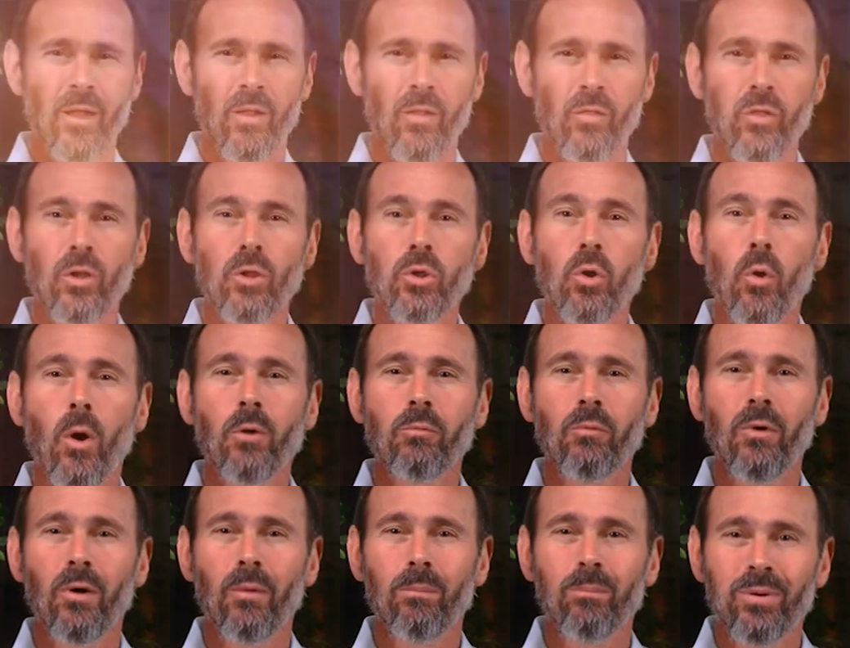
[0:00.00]
The Lord
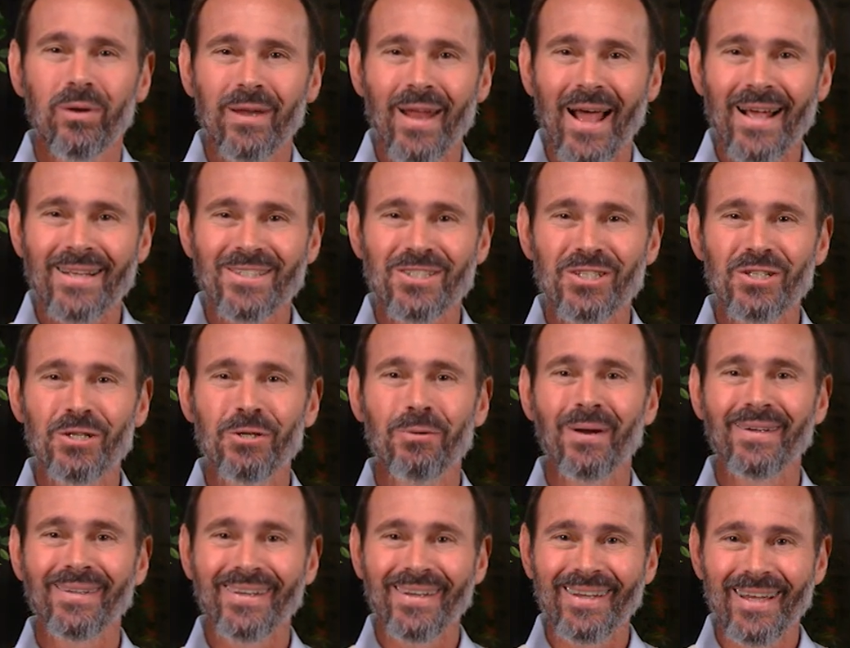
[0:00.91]
will bless you
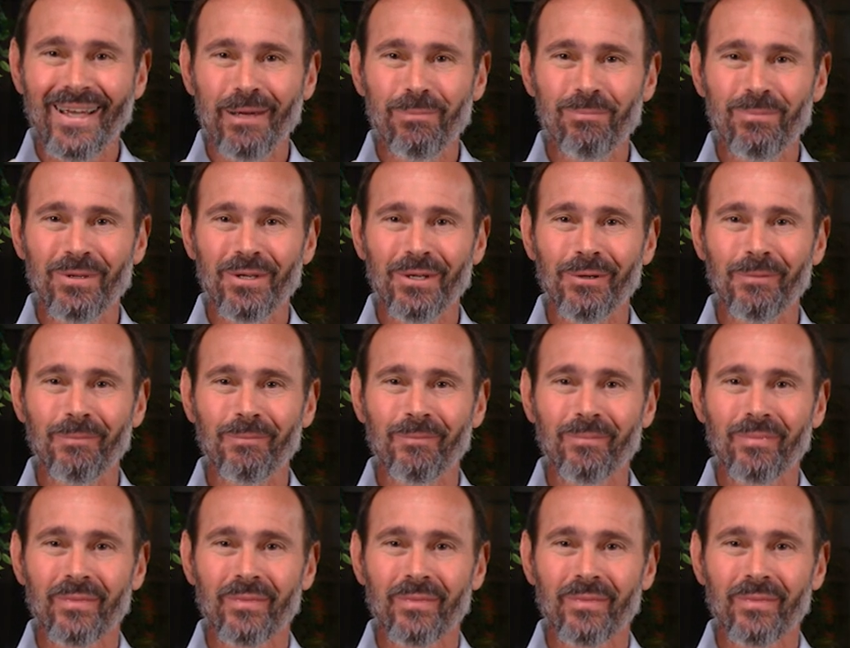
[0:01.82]
and keep you.